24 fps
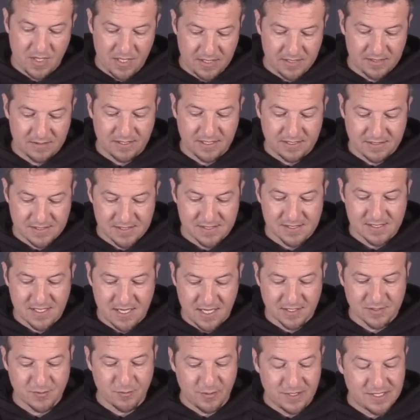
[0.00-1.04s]
And that's a
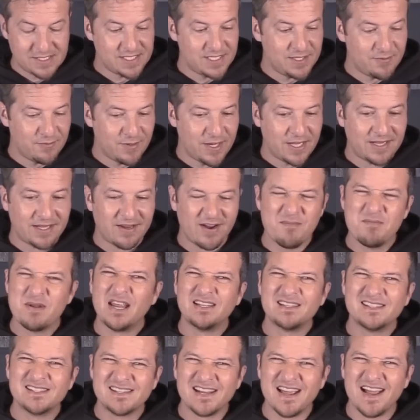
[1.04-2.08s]
scotch whiskey right there. I'm
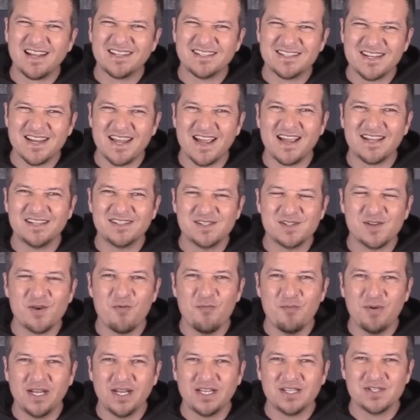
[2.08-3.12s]
not a scotch guy
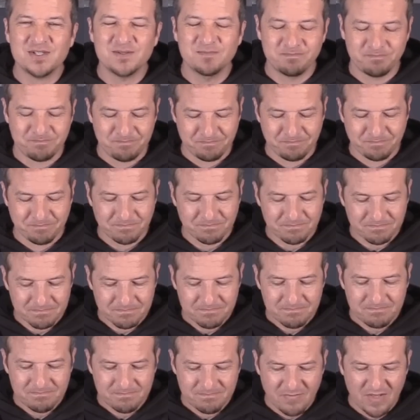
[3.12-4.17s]
so much.
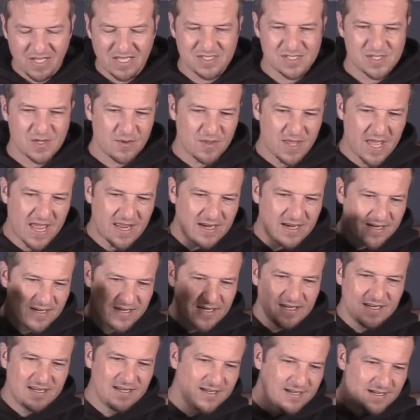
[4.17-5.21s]
So that
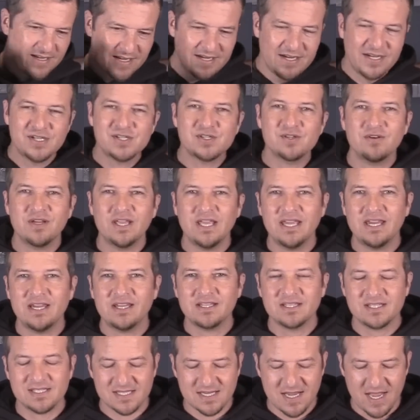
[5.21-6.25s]
initial hit
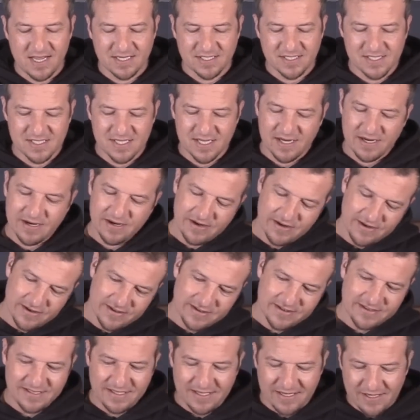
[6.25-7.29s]
of the scotch there,
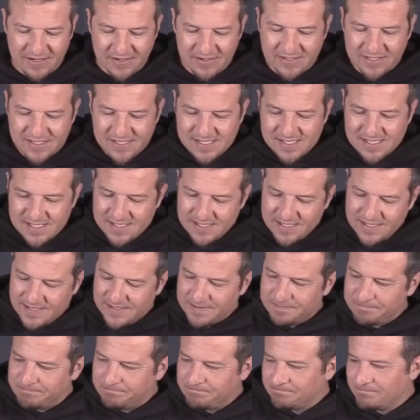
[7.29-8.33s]
you know, it's
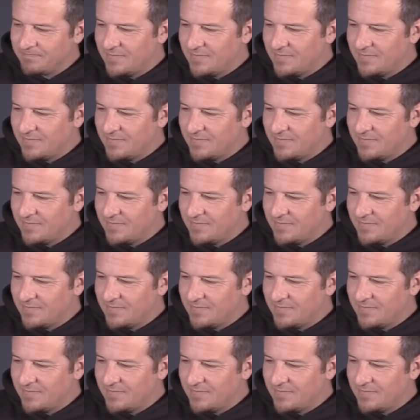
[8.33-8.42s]
kind